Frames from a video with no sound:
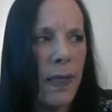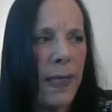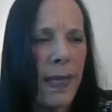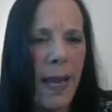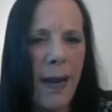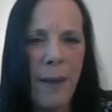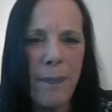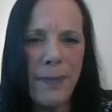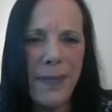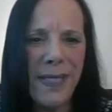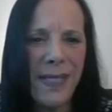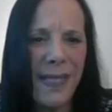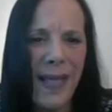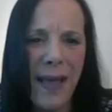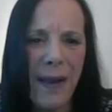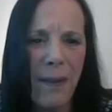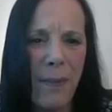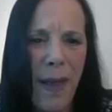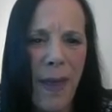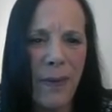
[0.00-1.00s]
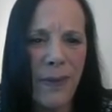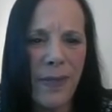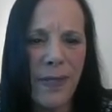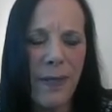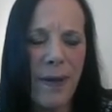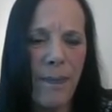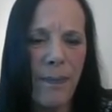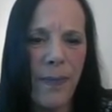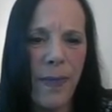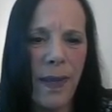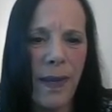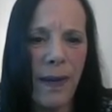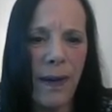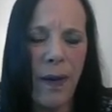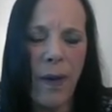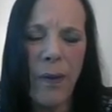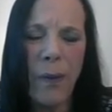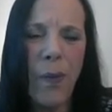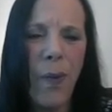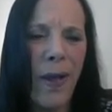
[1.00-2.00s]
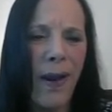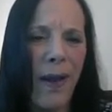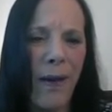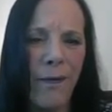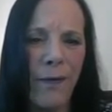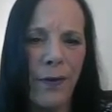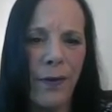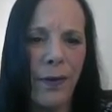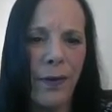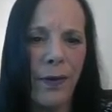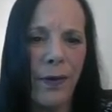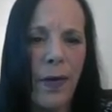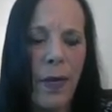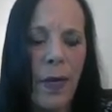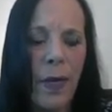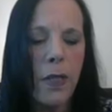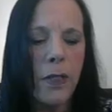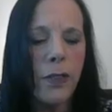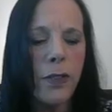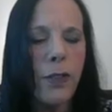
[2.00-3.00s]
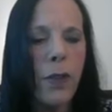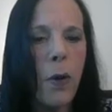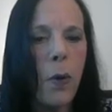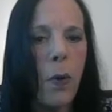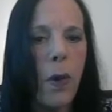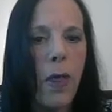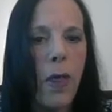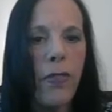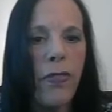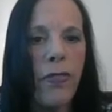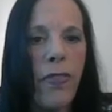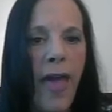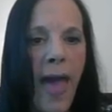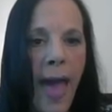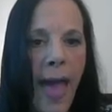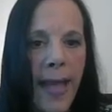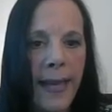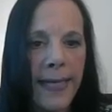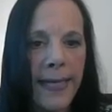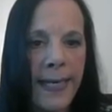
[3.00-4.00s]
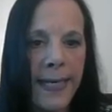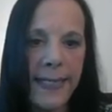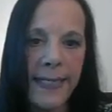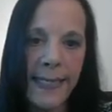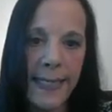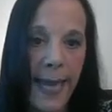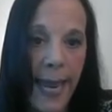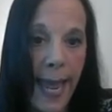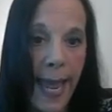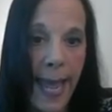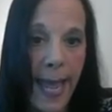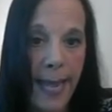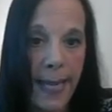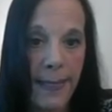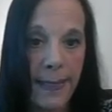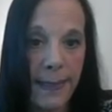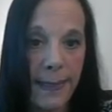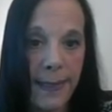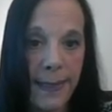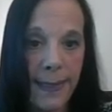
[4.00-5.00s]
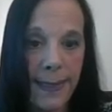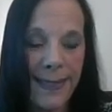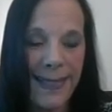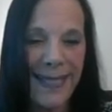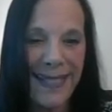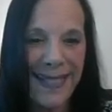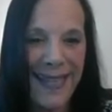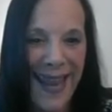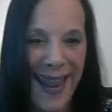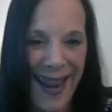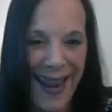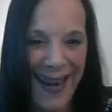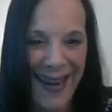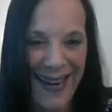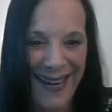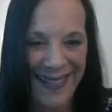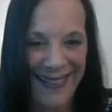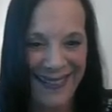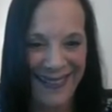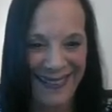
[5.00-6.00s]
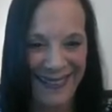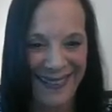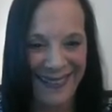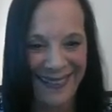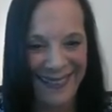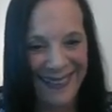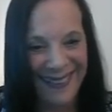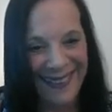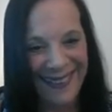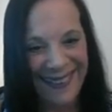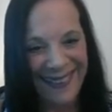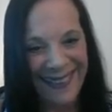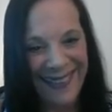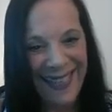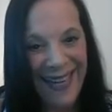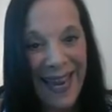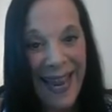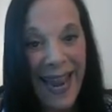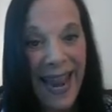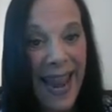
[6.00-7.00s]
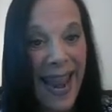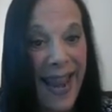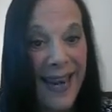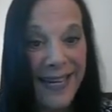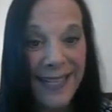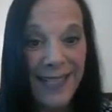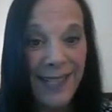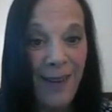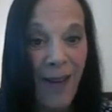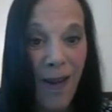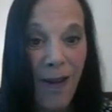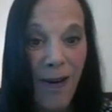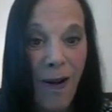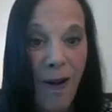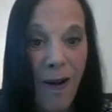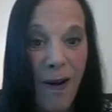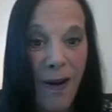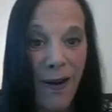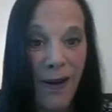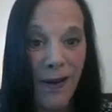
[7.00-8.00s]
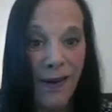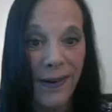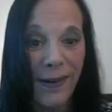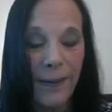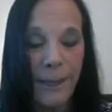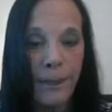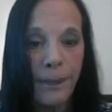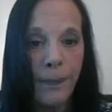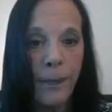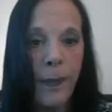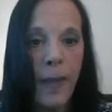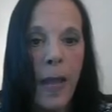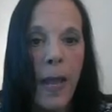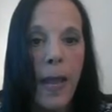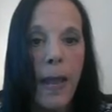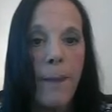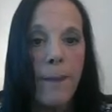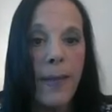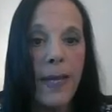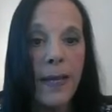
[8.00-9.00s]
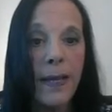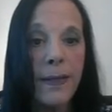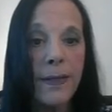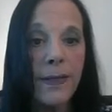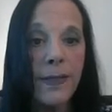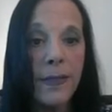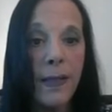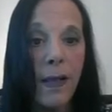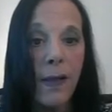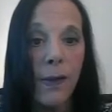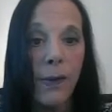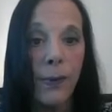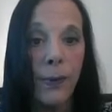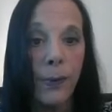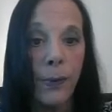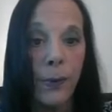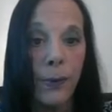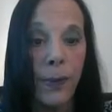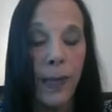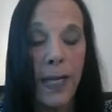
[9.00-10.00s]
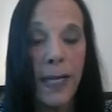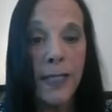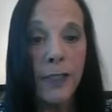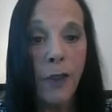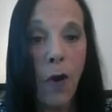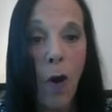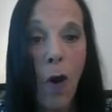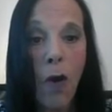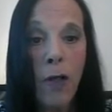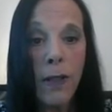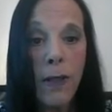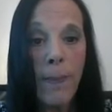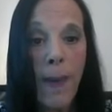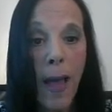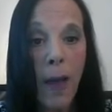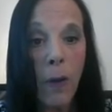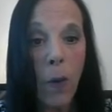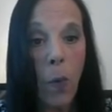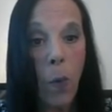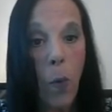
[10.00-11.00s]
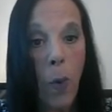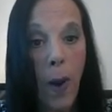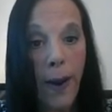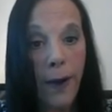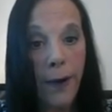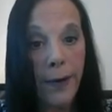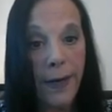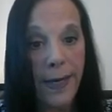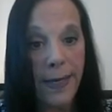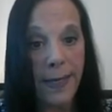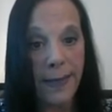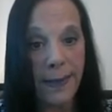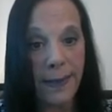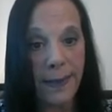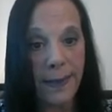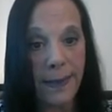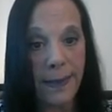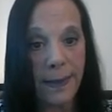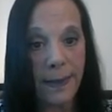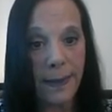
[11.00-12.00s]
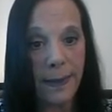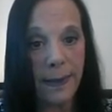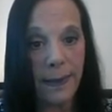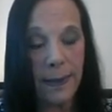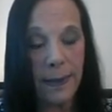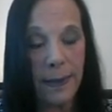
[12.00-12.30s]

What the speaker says: get upset about something, whatever. So that needs to end today. And it's not hard, because it's all about awareness.